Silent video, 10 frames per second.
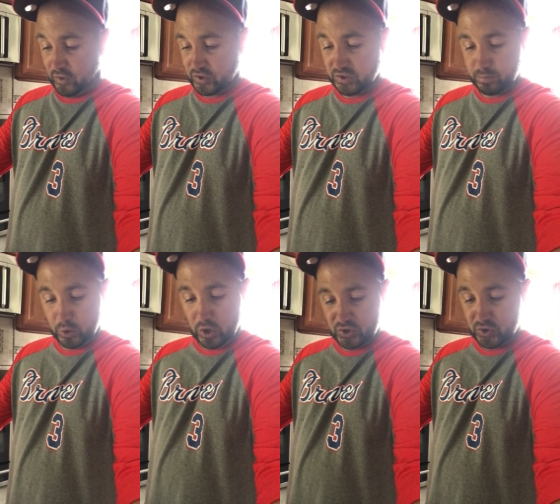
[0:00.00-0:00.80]
versus
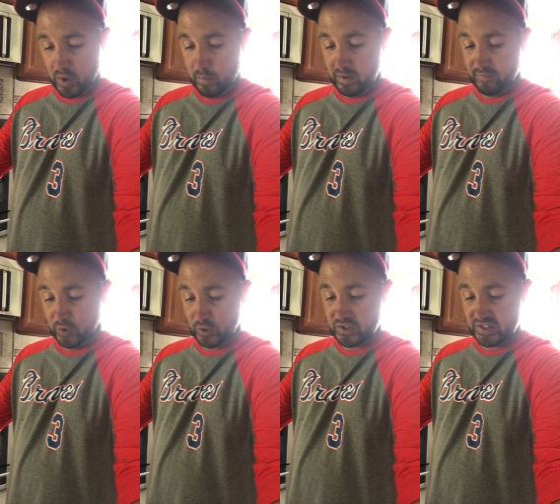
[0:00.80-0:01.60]
Braun Strowman
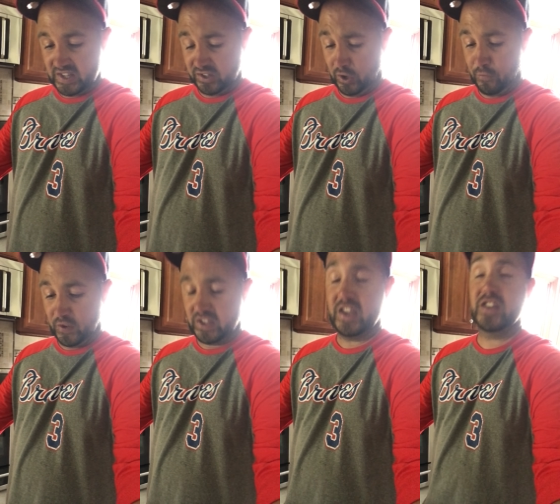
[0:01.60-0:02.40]
versus
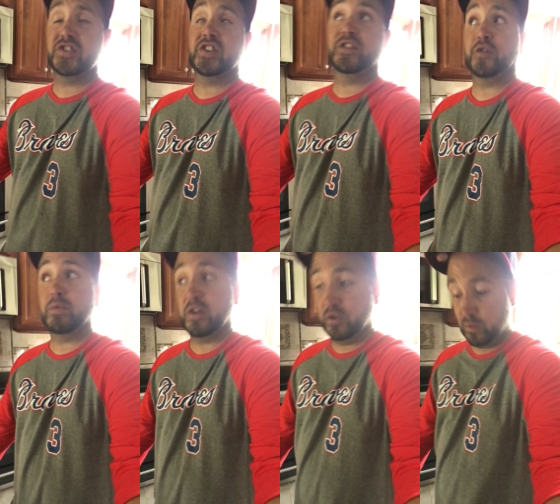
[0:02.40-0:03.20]
Kofi Kingston
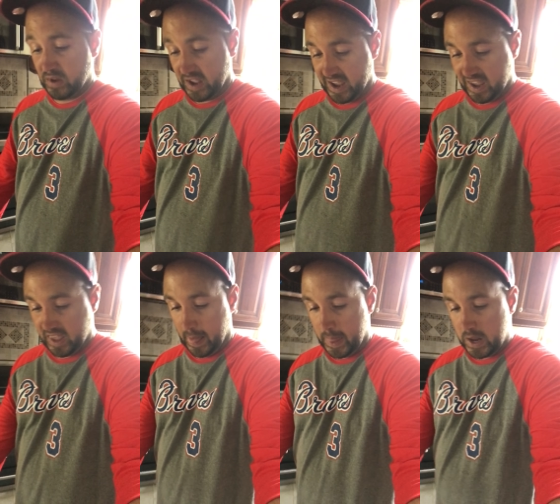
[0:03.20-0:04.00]
from the New
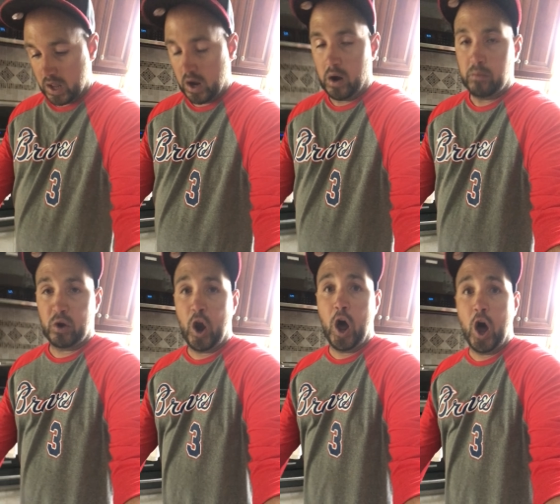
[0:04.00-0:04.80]
Day.
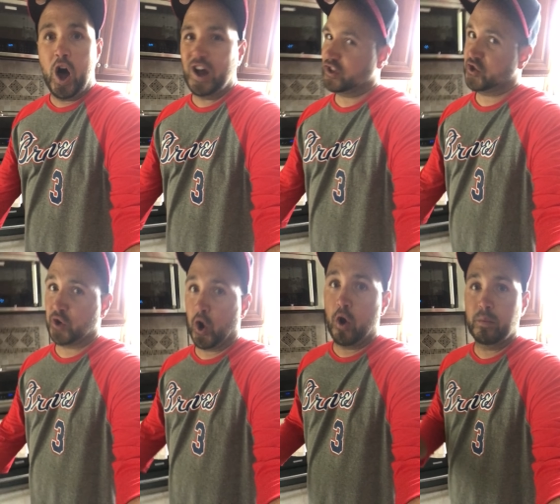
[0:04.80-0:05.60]
Braun
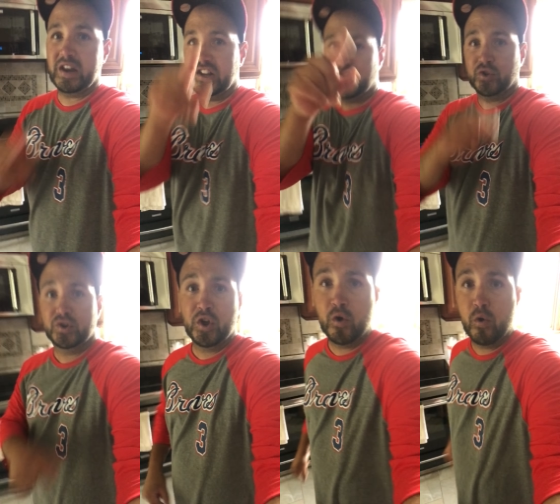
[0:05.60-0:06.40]
Strowman is your
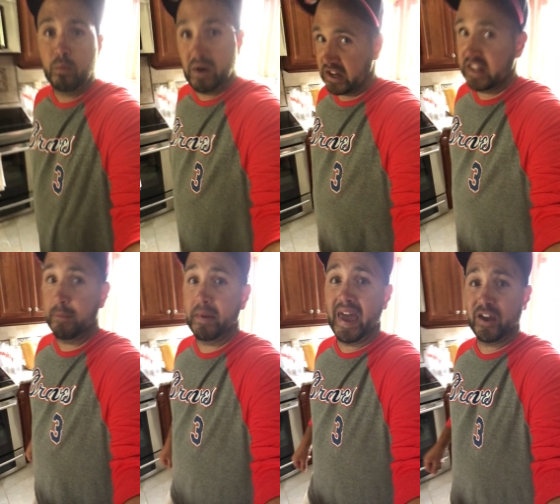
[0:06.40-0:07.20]
new Money in
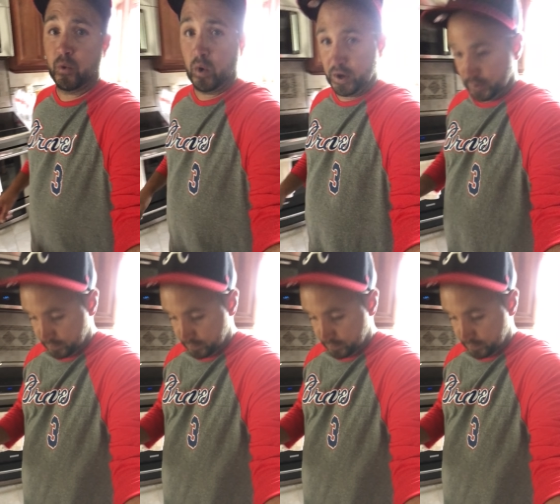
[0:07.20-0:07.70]
the Bank winner.